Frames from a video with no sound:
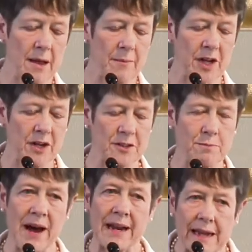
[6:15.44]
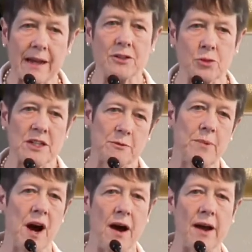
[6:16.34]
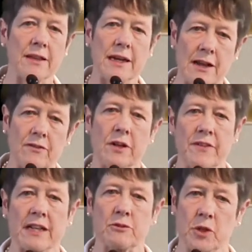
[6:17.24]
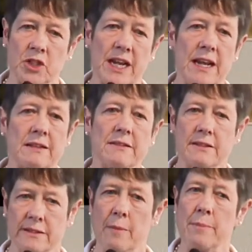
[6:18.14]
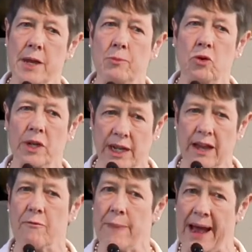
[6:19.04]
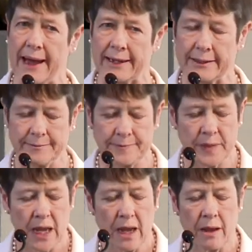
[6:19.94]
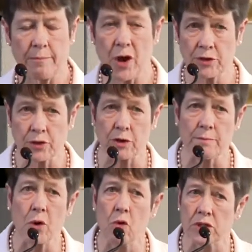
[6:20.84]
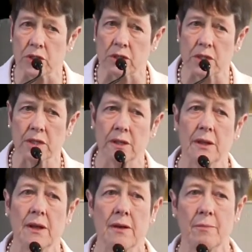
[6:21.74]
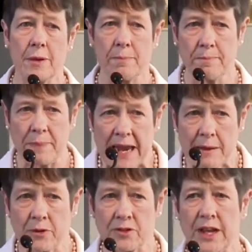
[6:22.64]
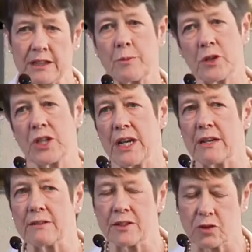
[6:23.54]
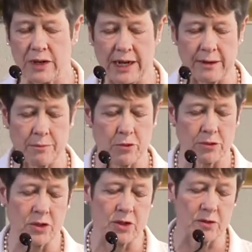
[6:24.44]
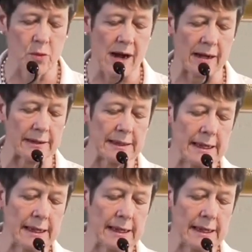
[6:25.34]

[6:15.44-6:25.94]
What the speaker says: because money can't always buy the level of expertise that some people can give back. Both are important, but people's expertise is really important as well.